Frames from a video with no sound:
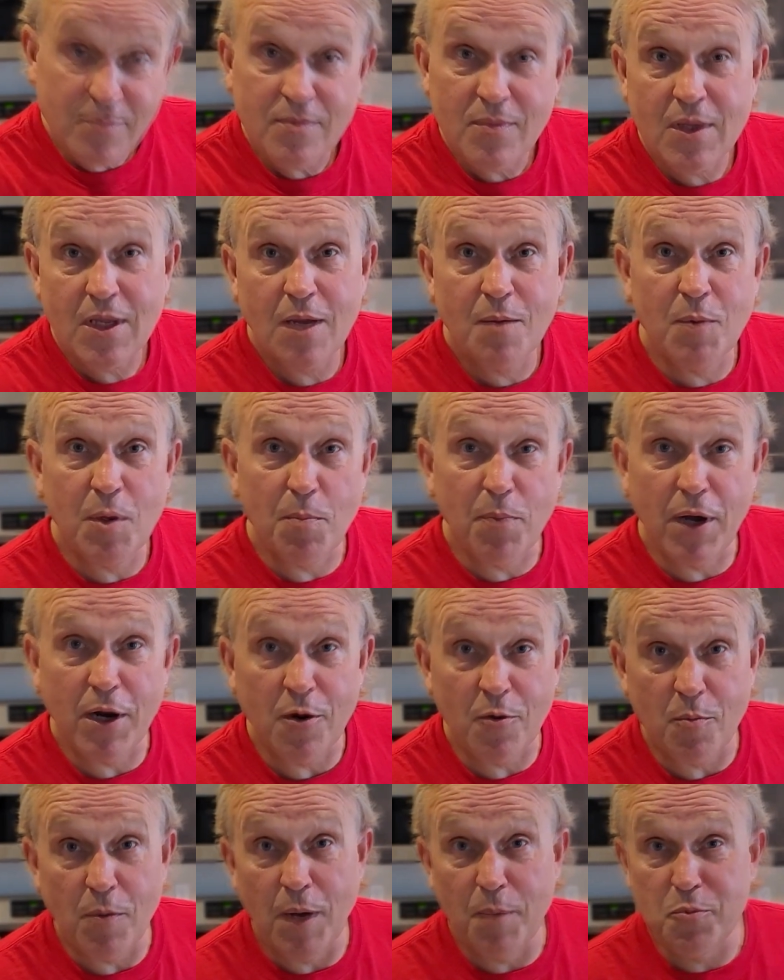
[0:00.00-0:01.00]
gonna butter
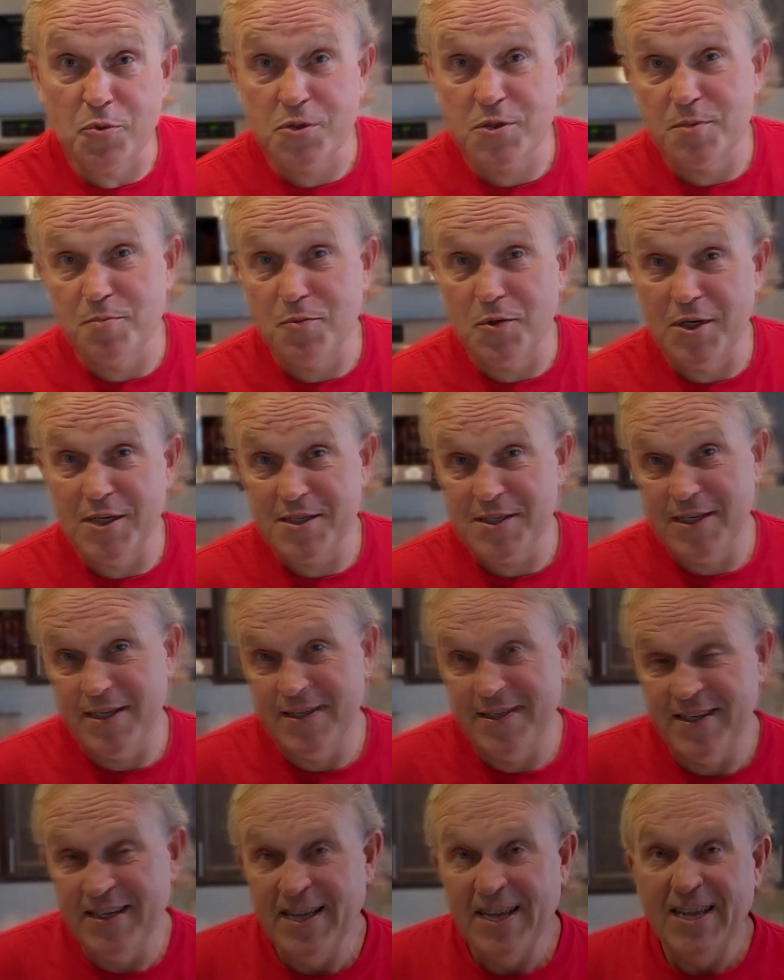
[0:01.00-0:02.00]
them up with some brisket.
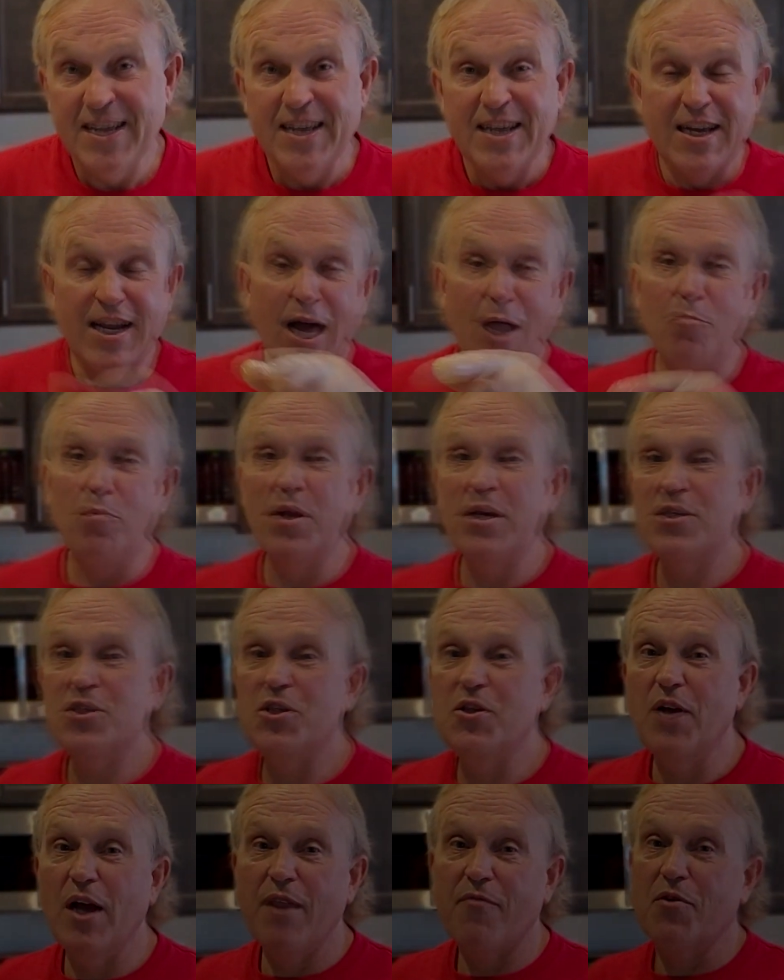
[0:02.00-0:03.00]
God bless you.
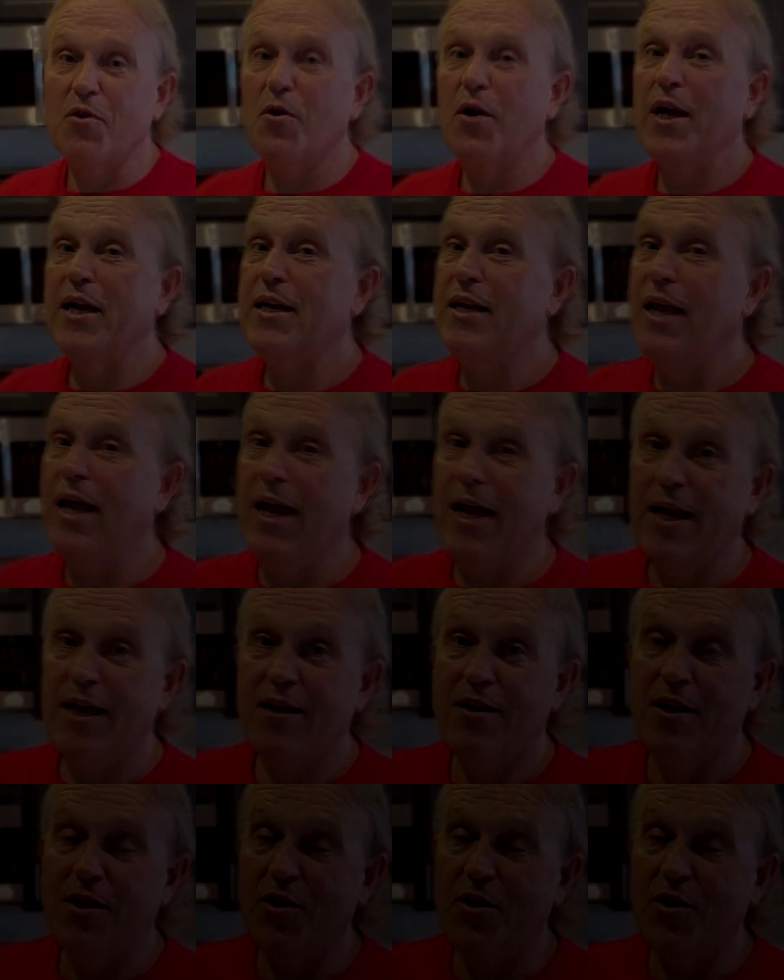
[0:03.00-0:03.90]
Have a great day. You